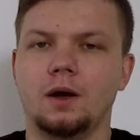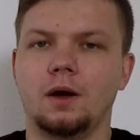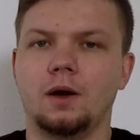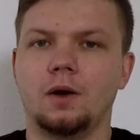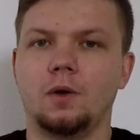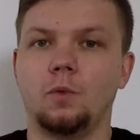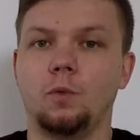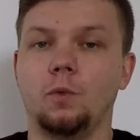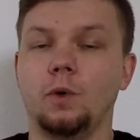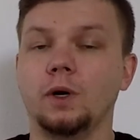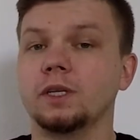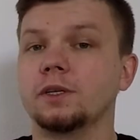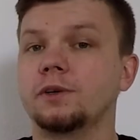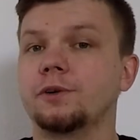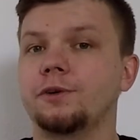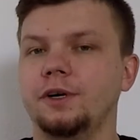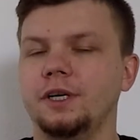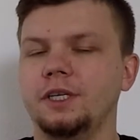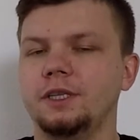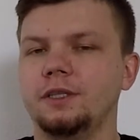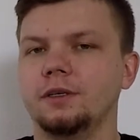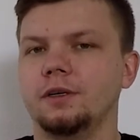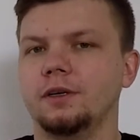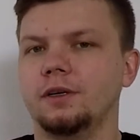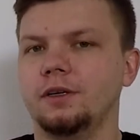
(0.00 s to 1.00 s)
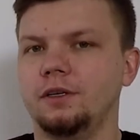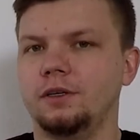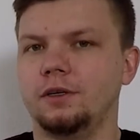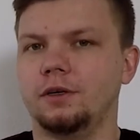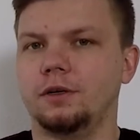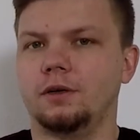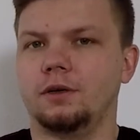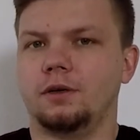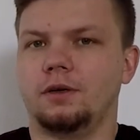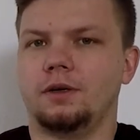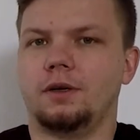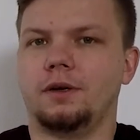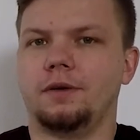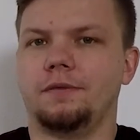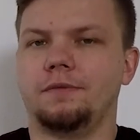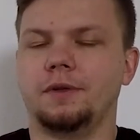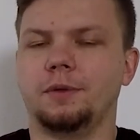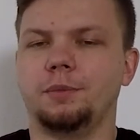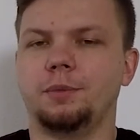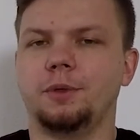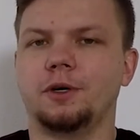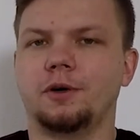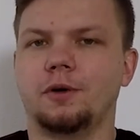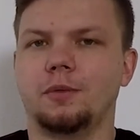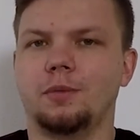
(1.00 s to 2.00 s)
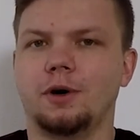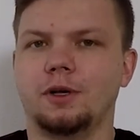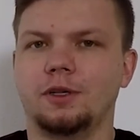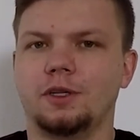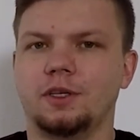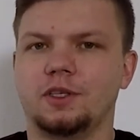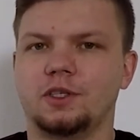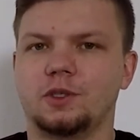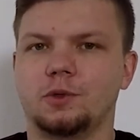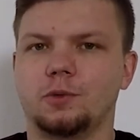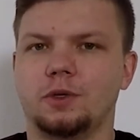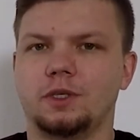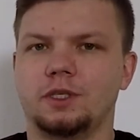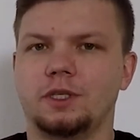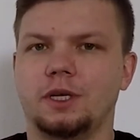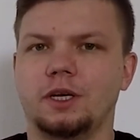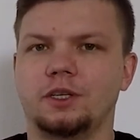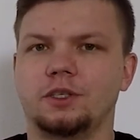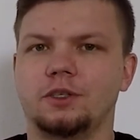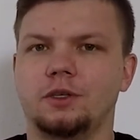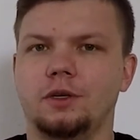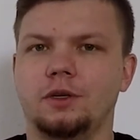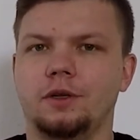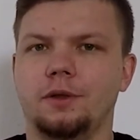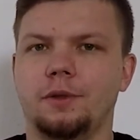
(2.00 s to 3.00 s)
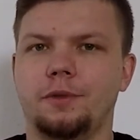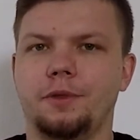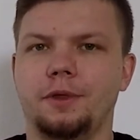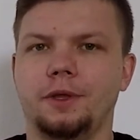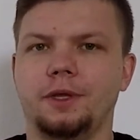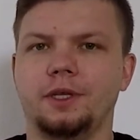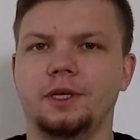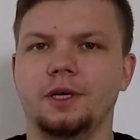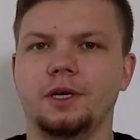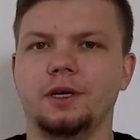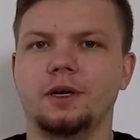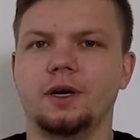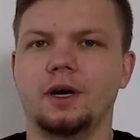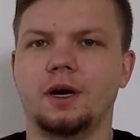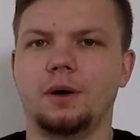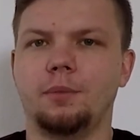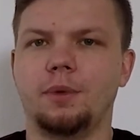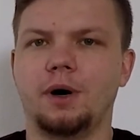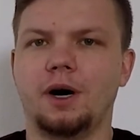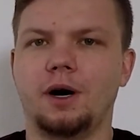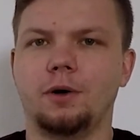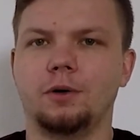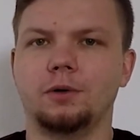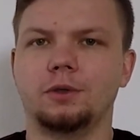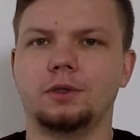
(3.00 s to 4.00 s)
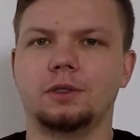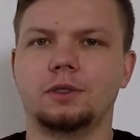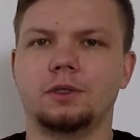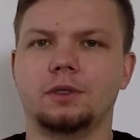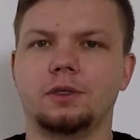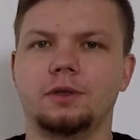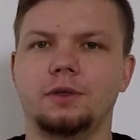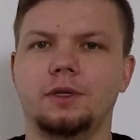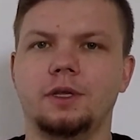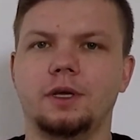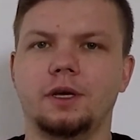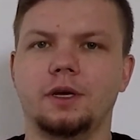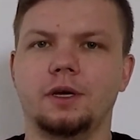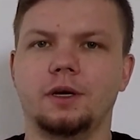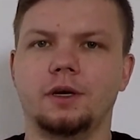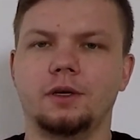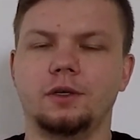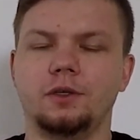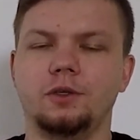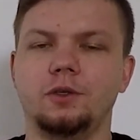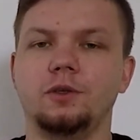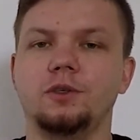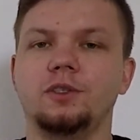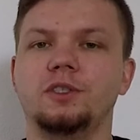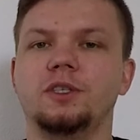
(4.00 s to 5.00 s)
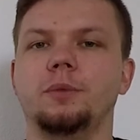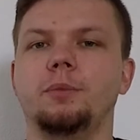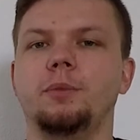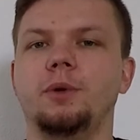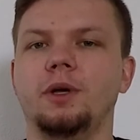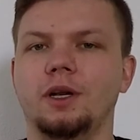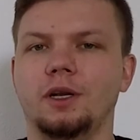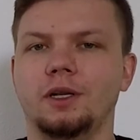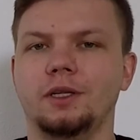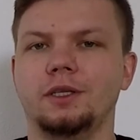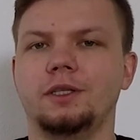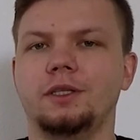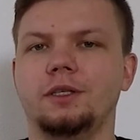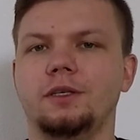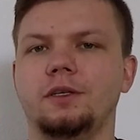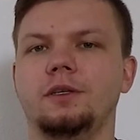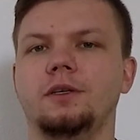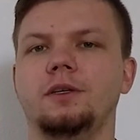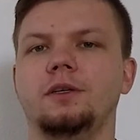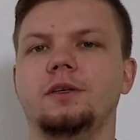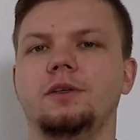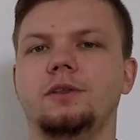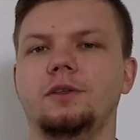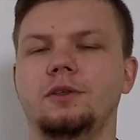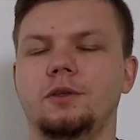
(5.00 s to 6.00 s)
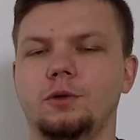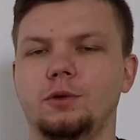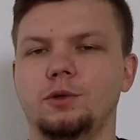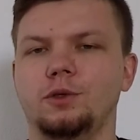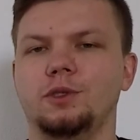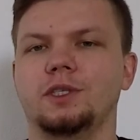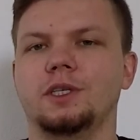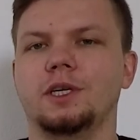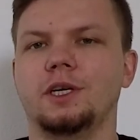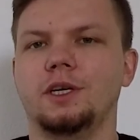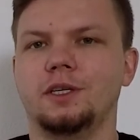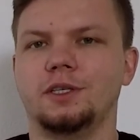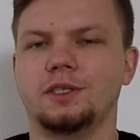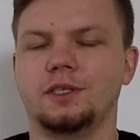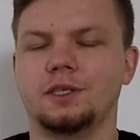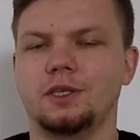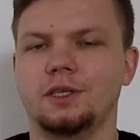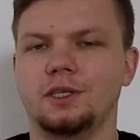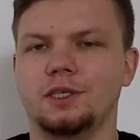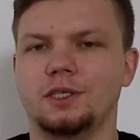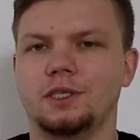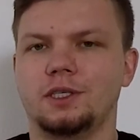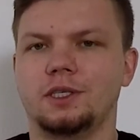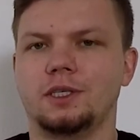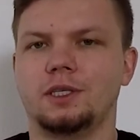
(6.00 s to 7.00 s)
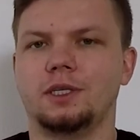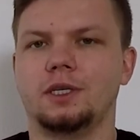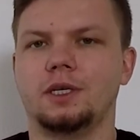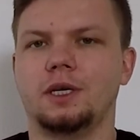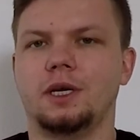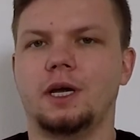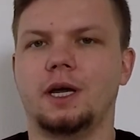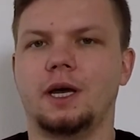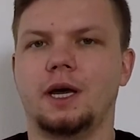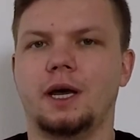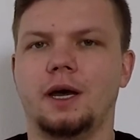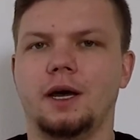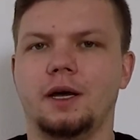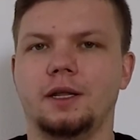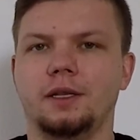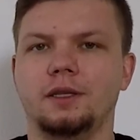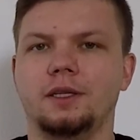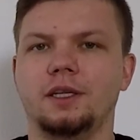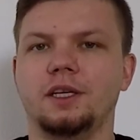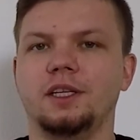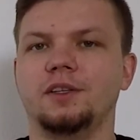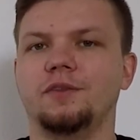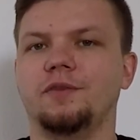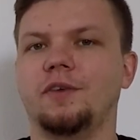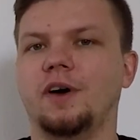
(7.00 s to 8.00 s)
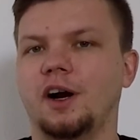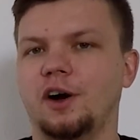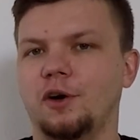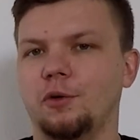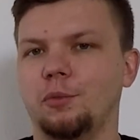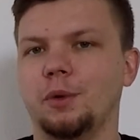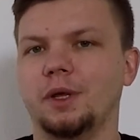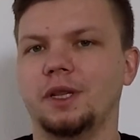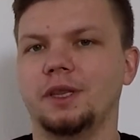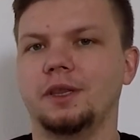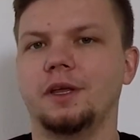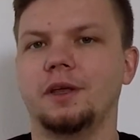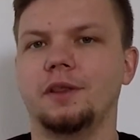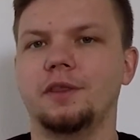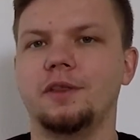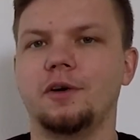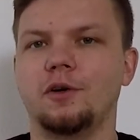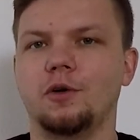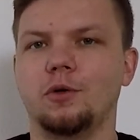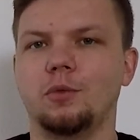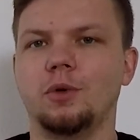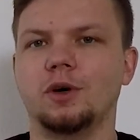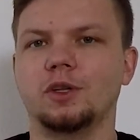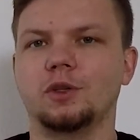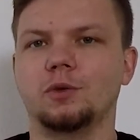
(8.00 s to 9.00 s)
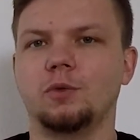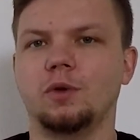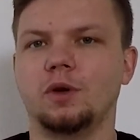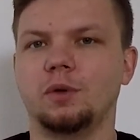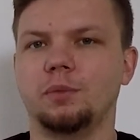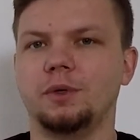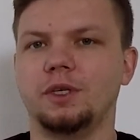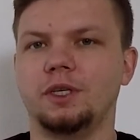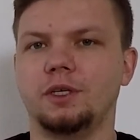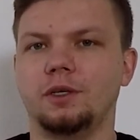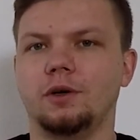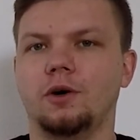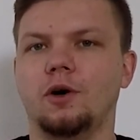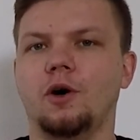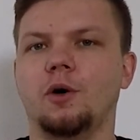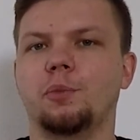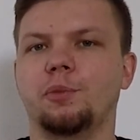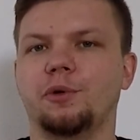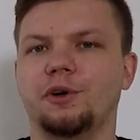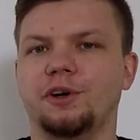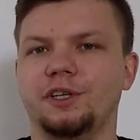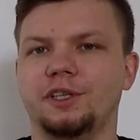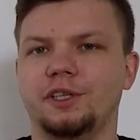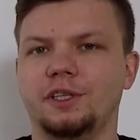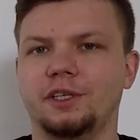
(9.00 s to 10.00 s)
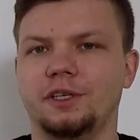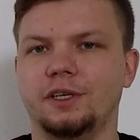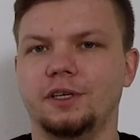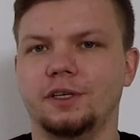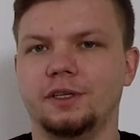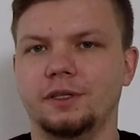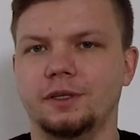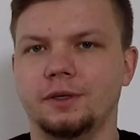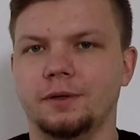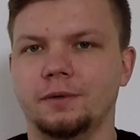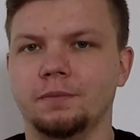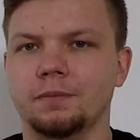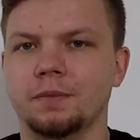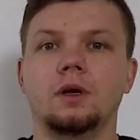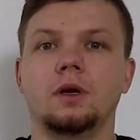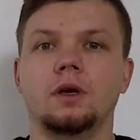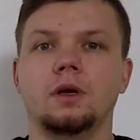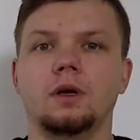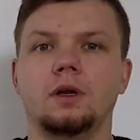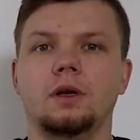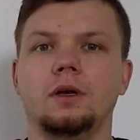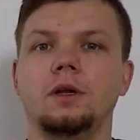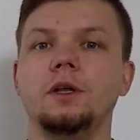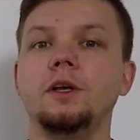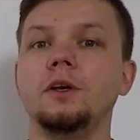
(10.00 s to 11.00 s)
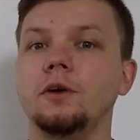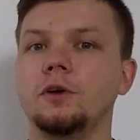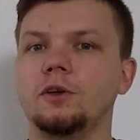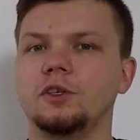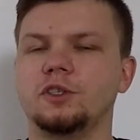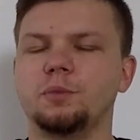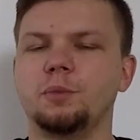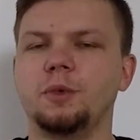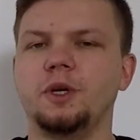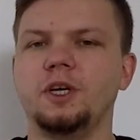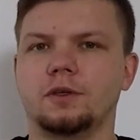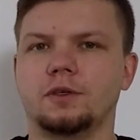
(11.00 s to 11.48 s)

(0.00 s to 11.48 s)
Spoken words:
When creating Leo, FNP Robotics was actually thinking about the usability, use cases, and the environment that the robot will be operating in. Leo is made